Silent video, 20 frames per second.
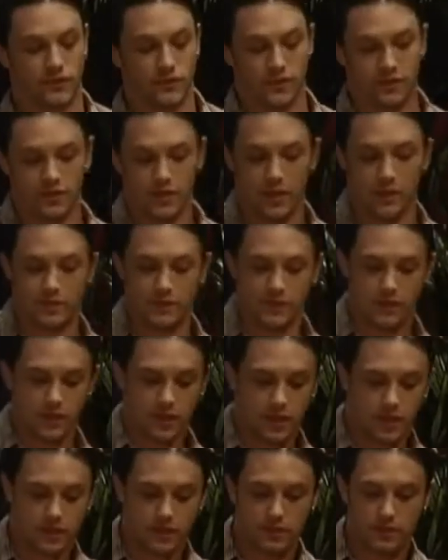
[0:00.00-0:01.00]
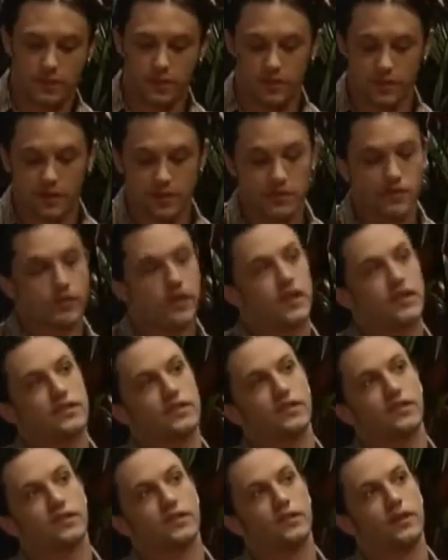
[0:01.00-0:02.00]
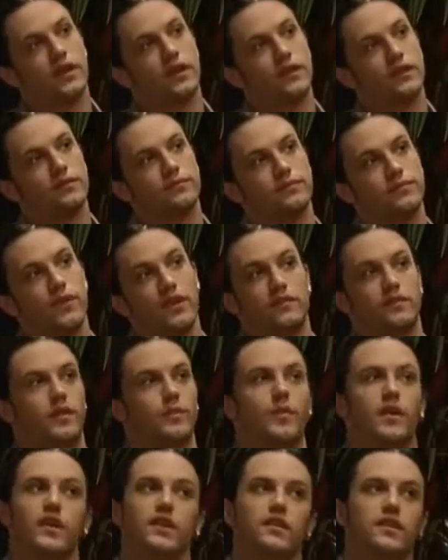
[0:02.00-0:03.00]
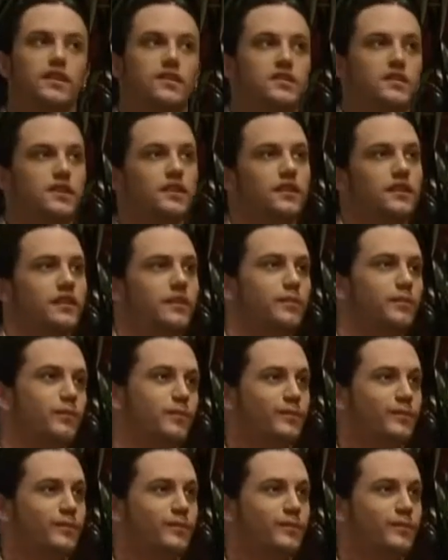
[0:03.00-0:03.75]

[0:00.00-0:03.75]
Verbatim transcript: club's closed while they can trace you away, but my man needs income.